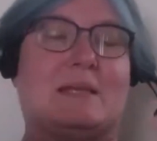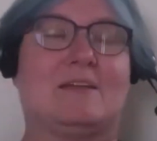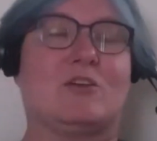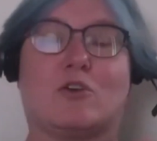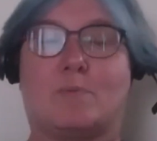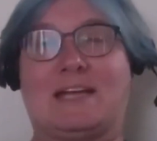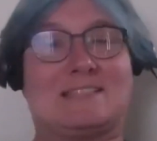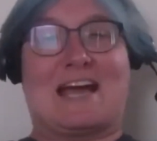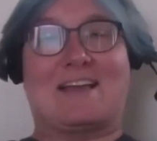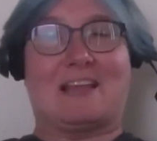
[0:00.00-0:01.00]

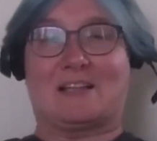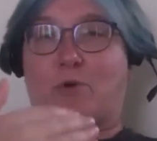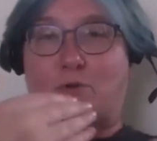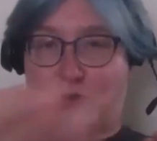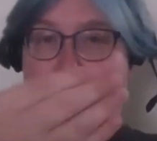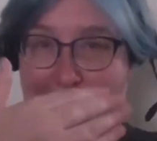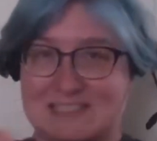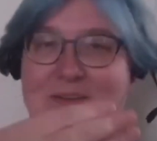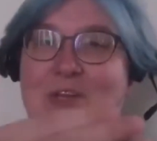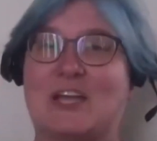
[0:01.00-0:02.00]
European dialect where
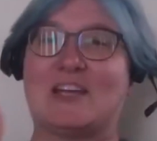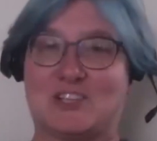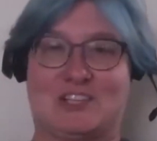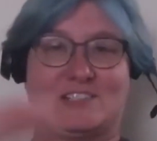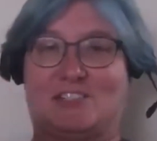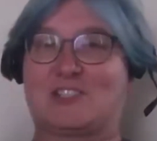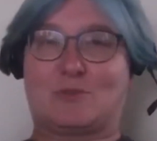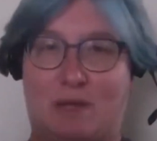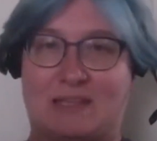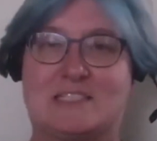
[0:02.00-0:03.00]
direct communication is just
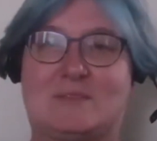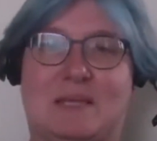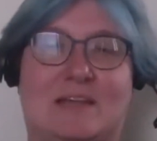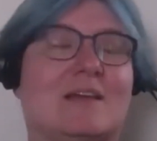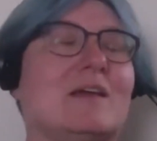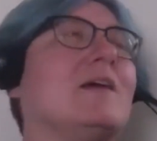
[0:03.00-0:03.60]
the way they speak.